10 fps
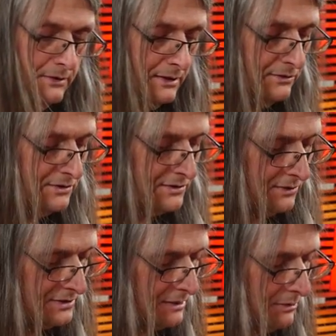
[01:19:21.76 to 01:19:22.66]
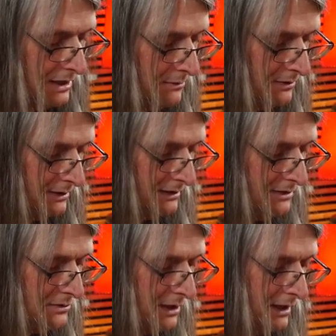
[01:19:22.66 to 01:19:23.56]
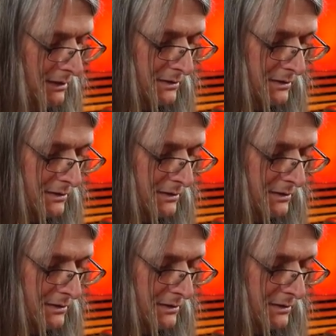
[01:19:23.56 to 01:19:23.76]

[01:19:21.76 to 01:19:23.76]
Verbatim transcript: It just goes at the bottom of the deck. That's okay.